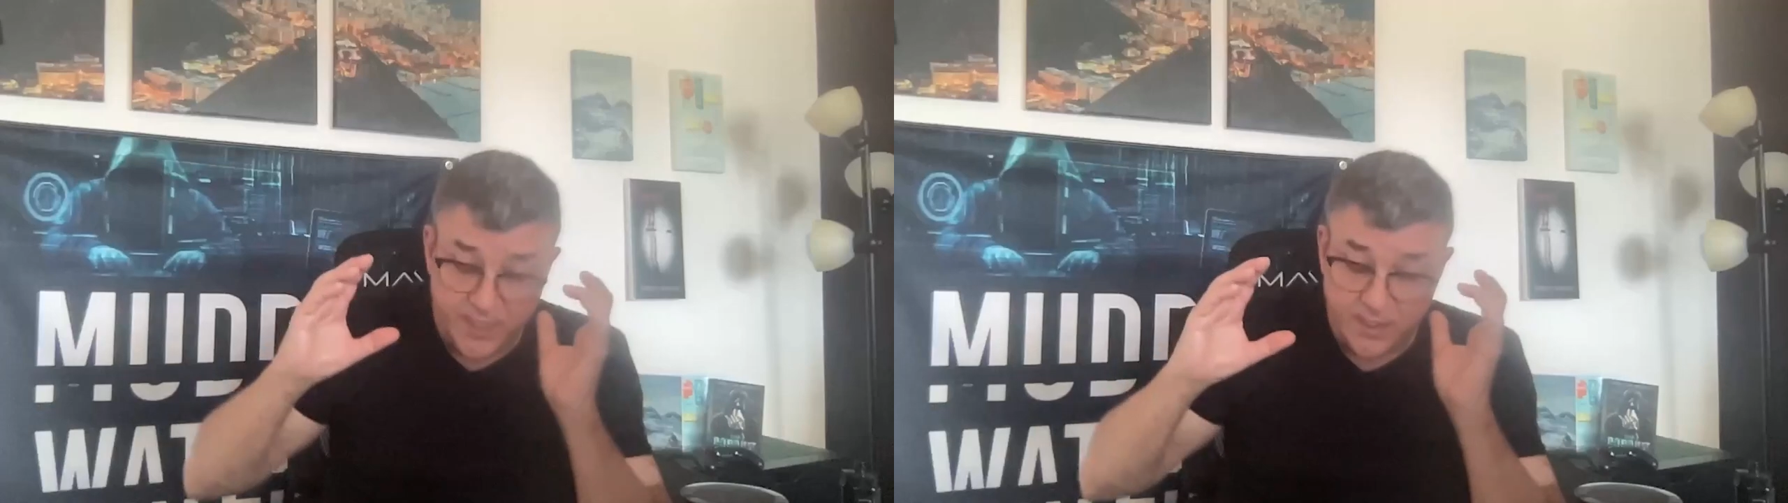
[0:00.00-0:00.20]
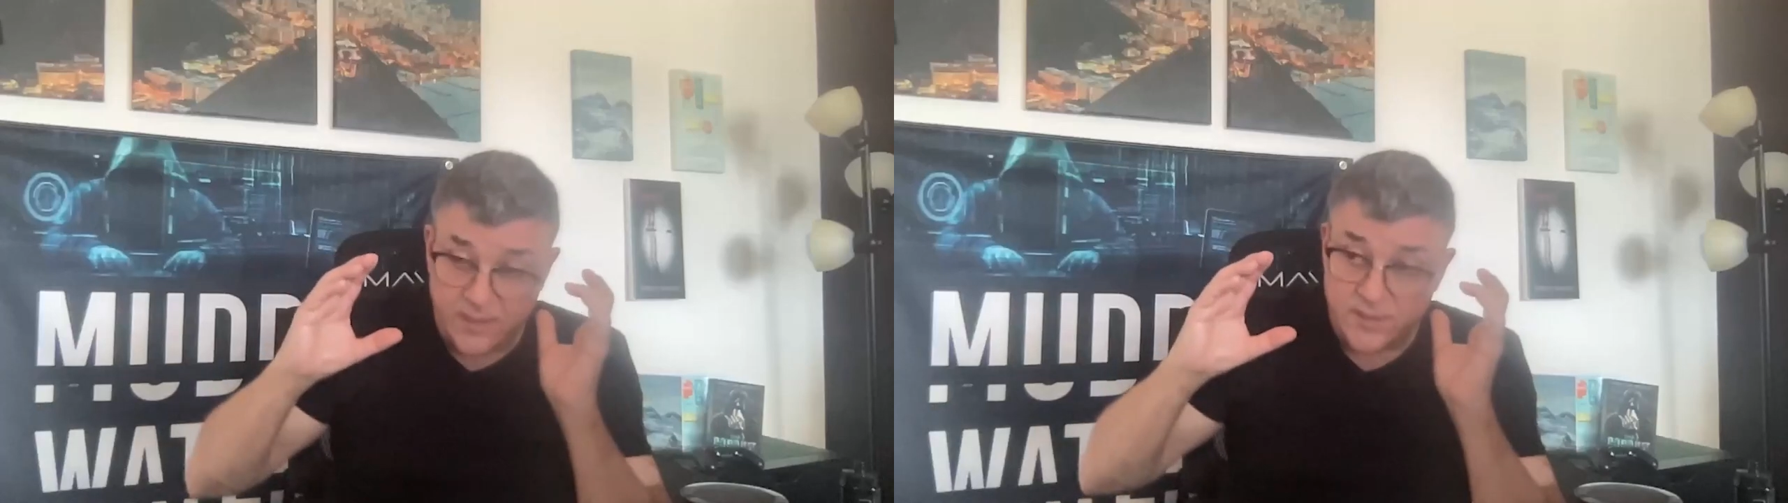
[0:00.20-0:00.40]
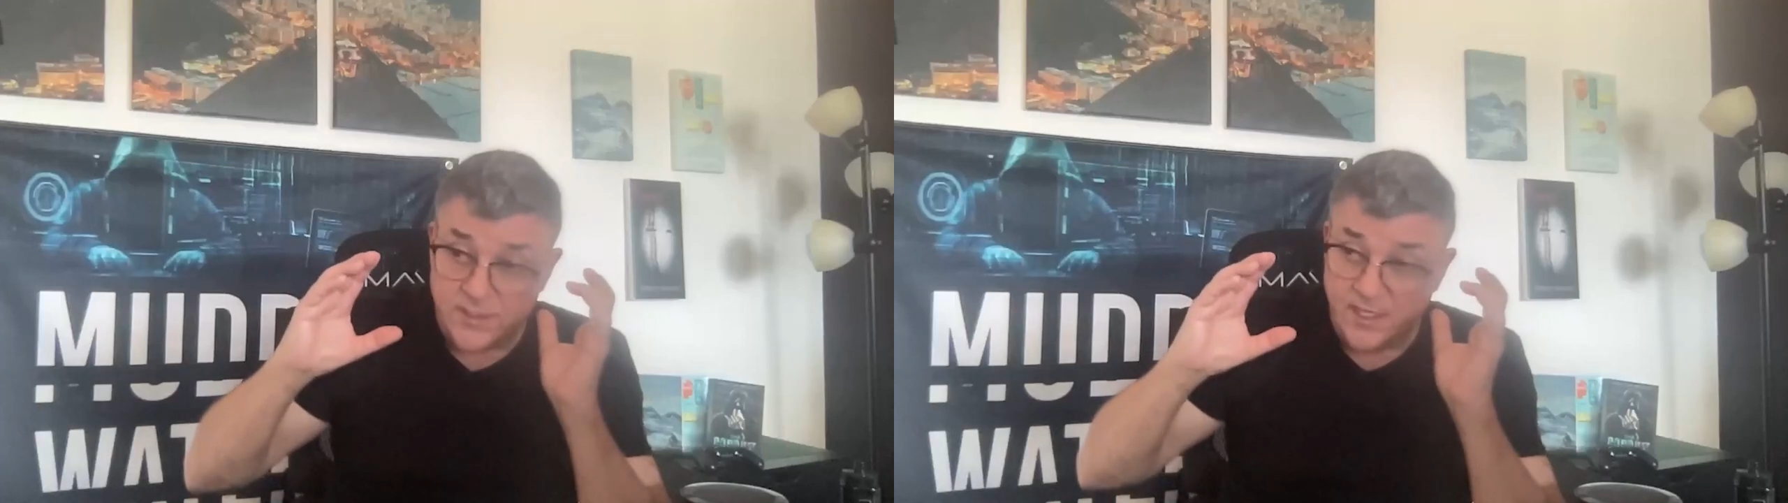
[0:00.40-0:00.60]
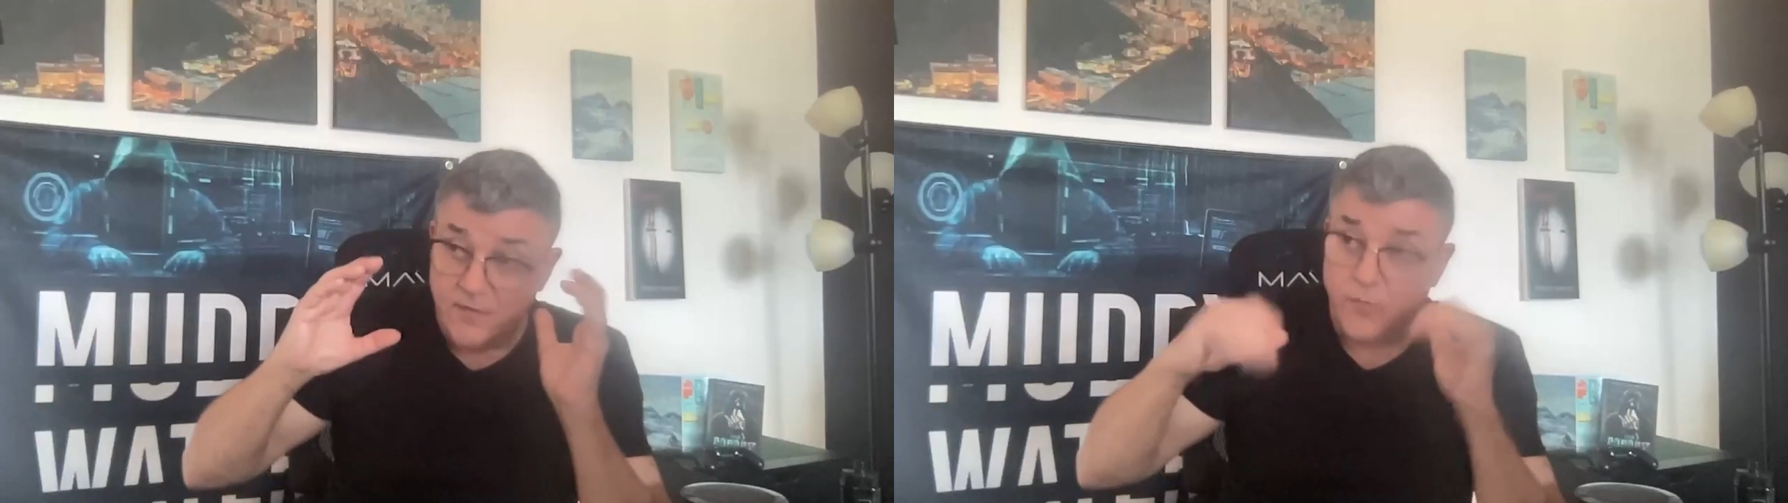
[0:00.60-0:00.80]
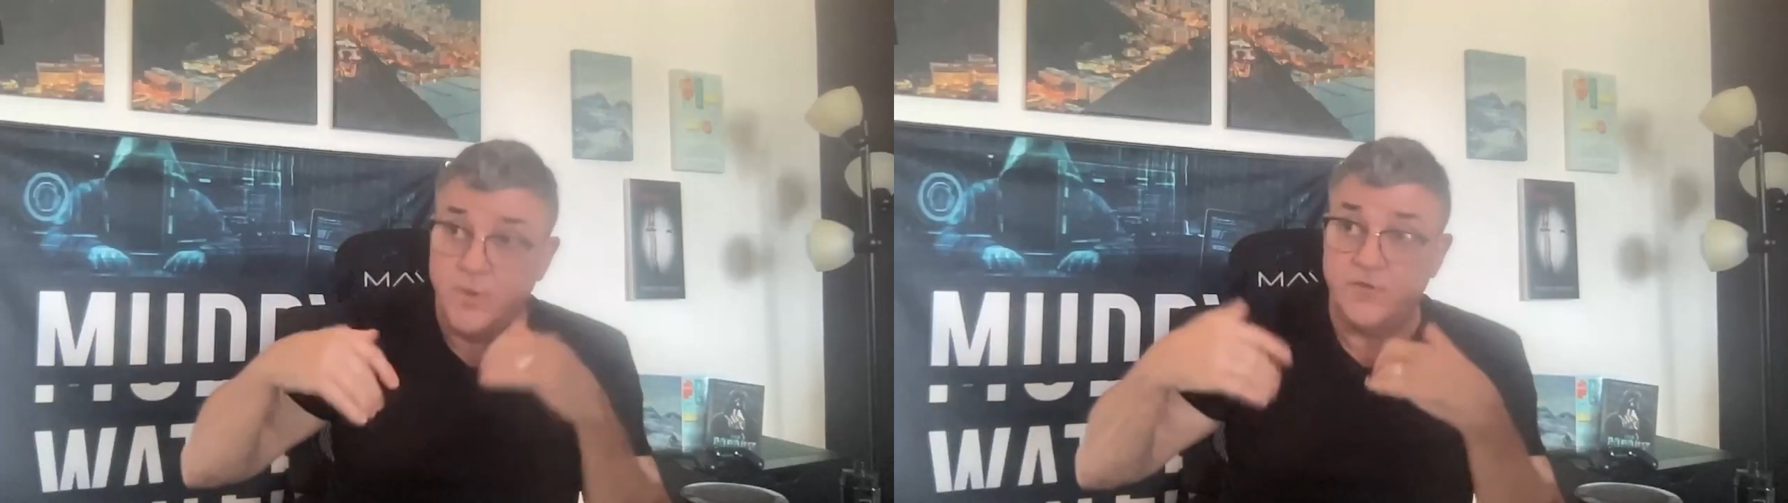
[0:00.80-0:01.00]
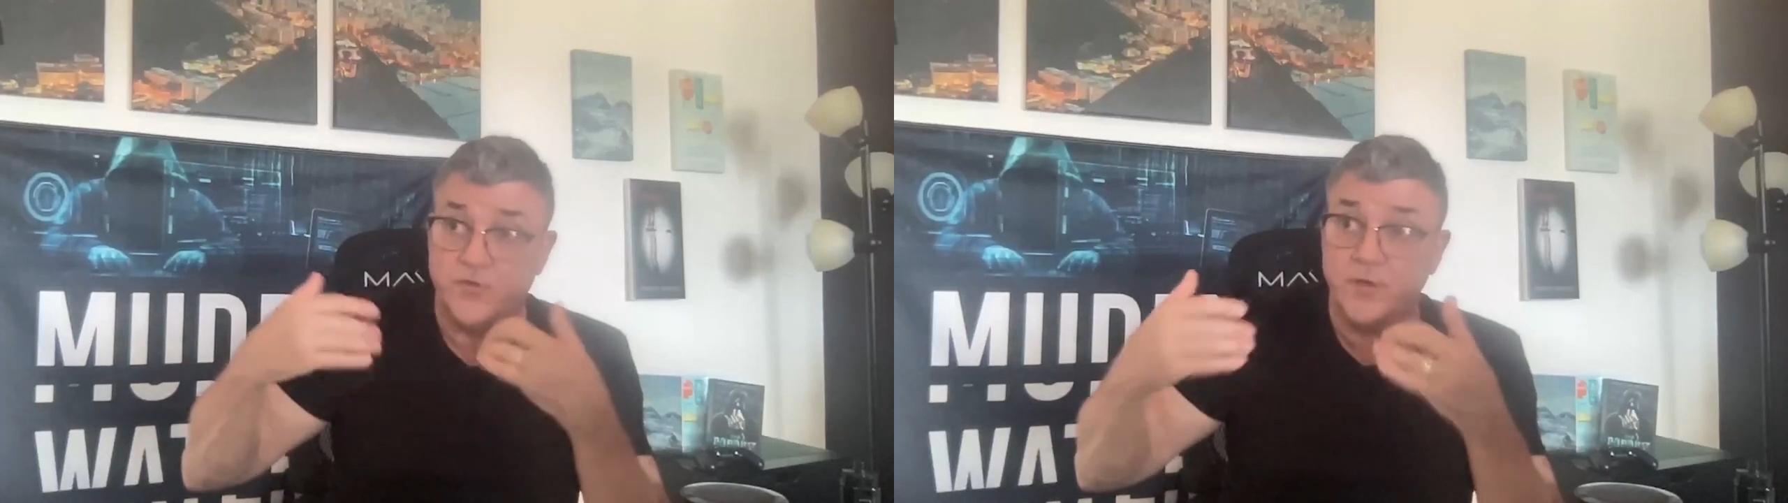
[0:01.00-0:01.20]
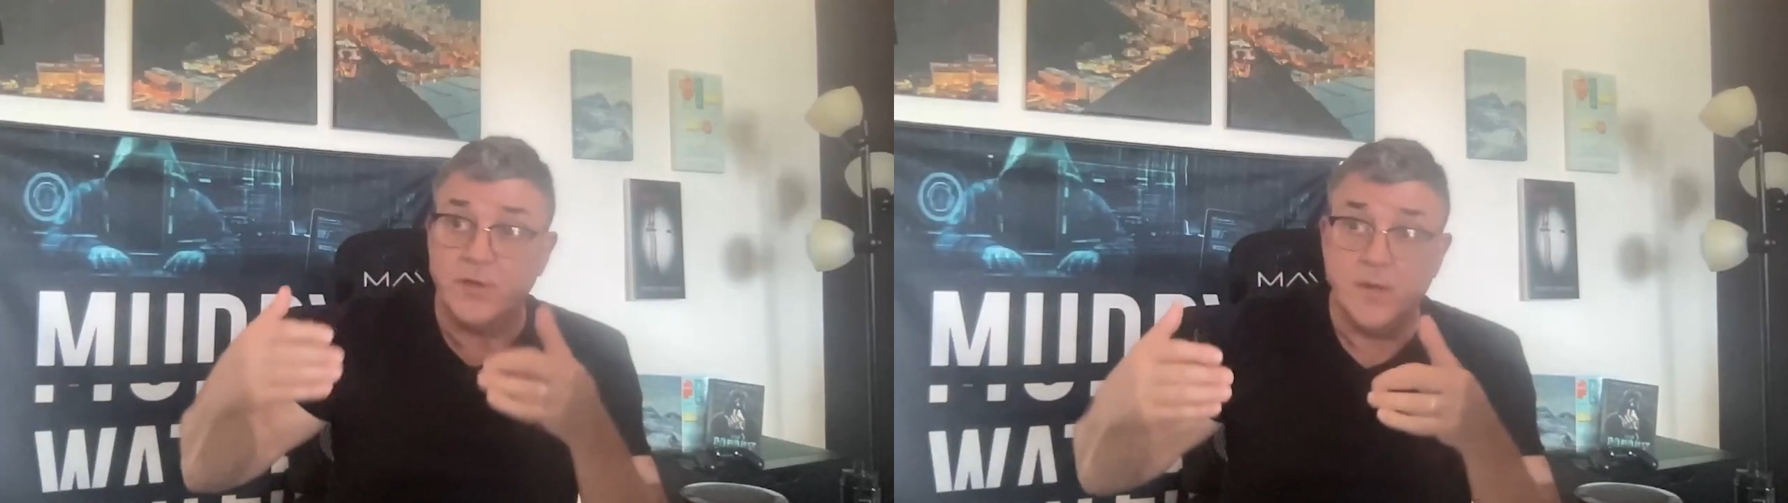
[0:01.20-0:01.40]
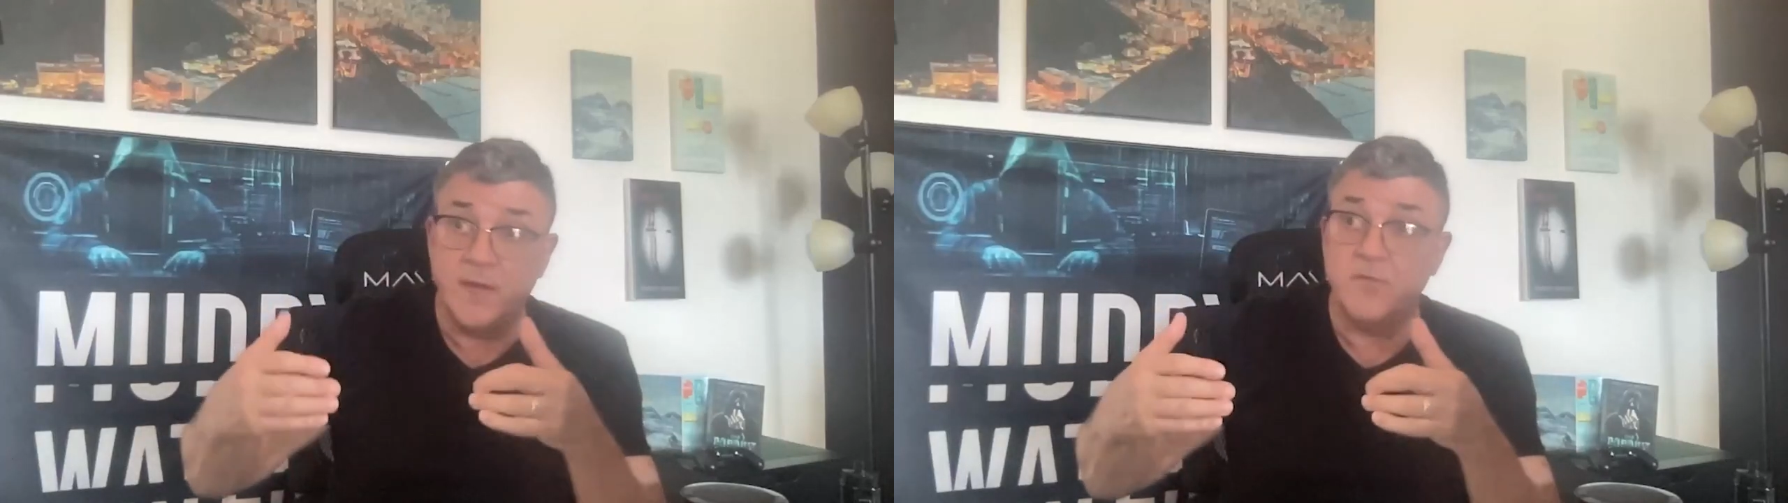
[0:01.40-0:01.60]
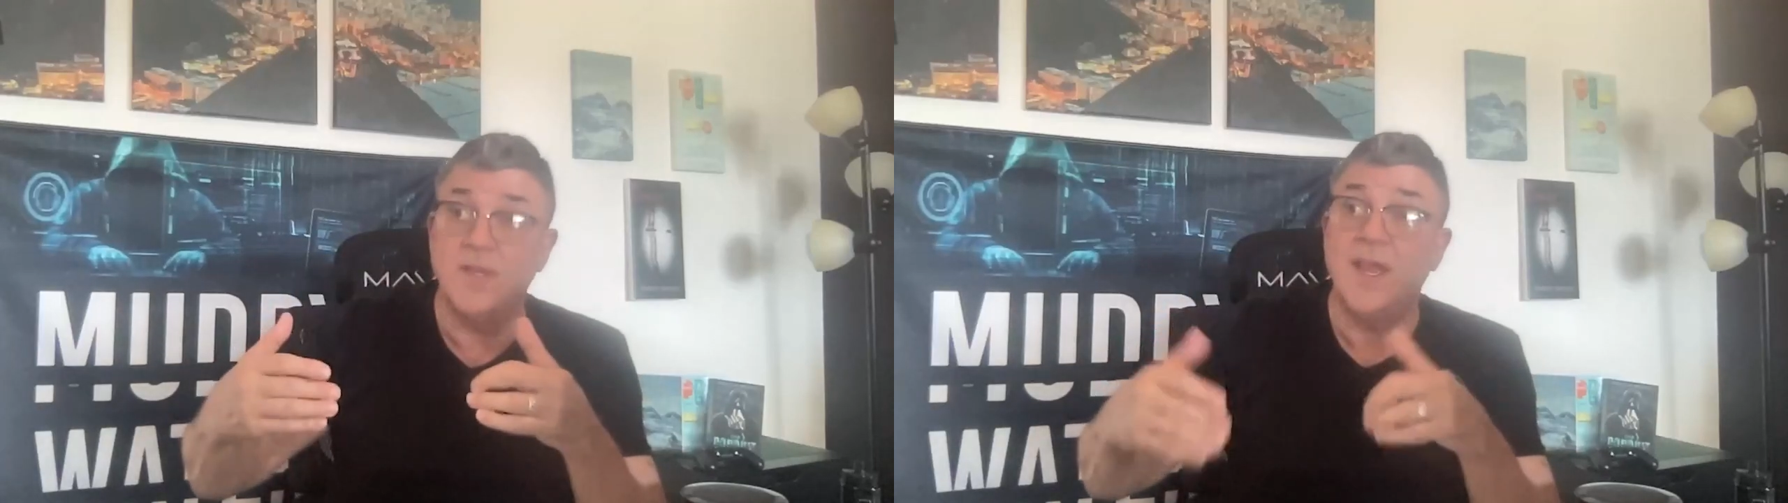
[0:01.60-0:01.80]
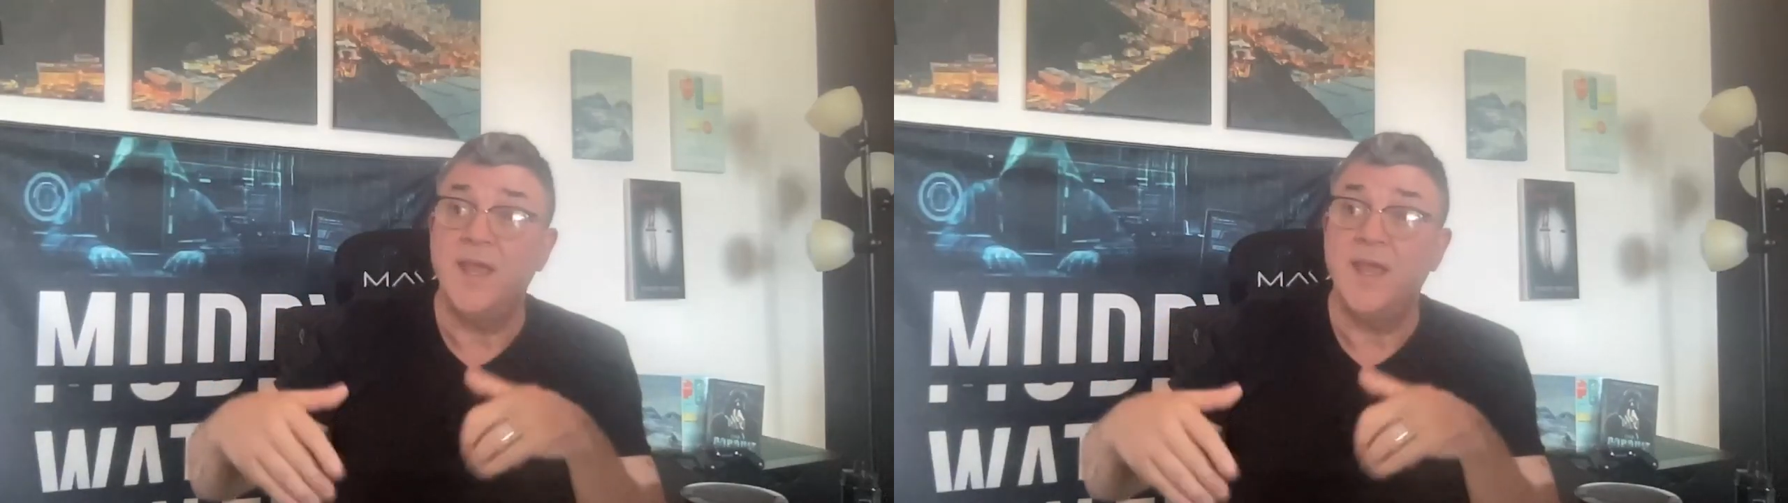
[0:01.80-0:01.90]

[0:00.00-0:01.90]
because if we trickle every